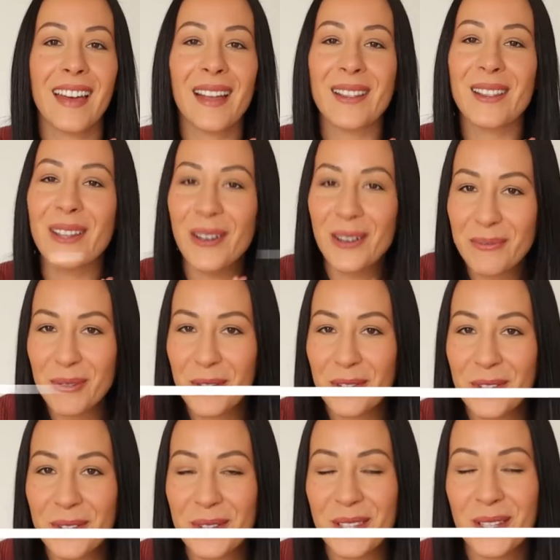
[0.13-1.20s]
Hello,
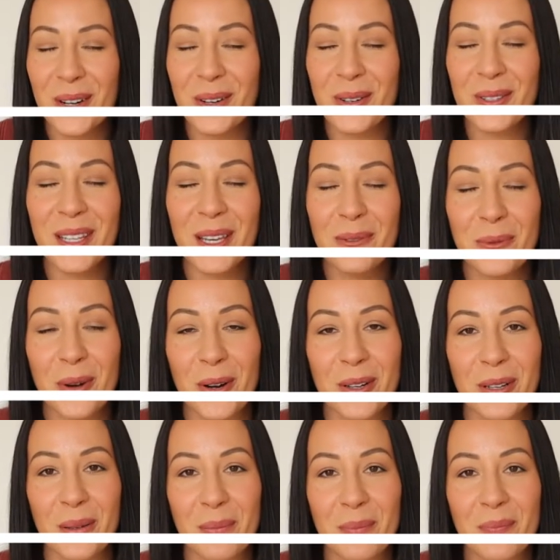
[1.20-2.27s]
beautiful souls, and
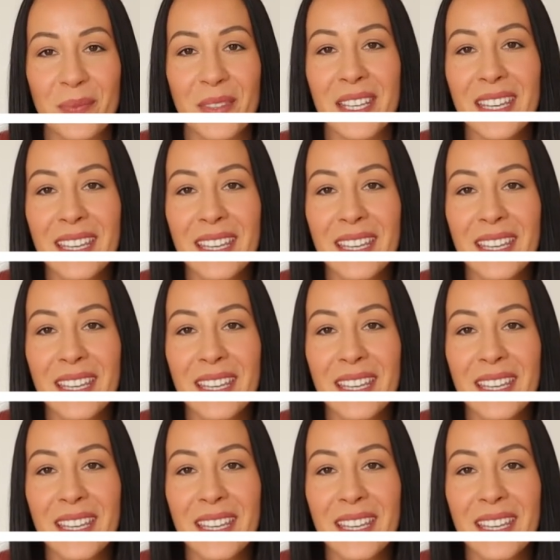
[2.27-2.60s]
welcome.